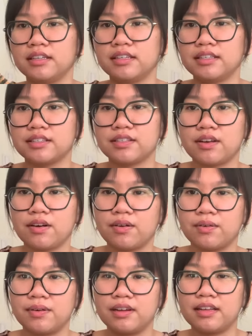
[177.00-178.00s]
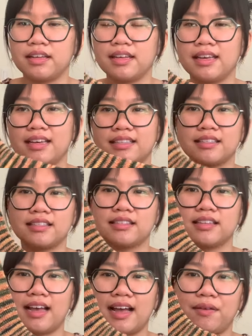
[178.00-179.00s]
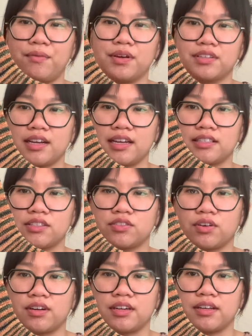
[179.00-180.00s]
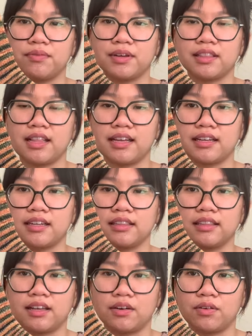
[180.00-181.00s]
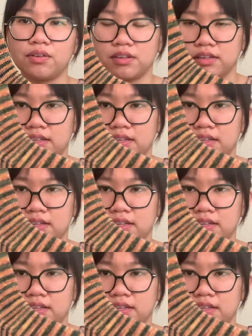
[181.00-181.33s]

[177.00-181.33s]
So I wish I had started with like little,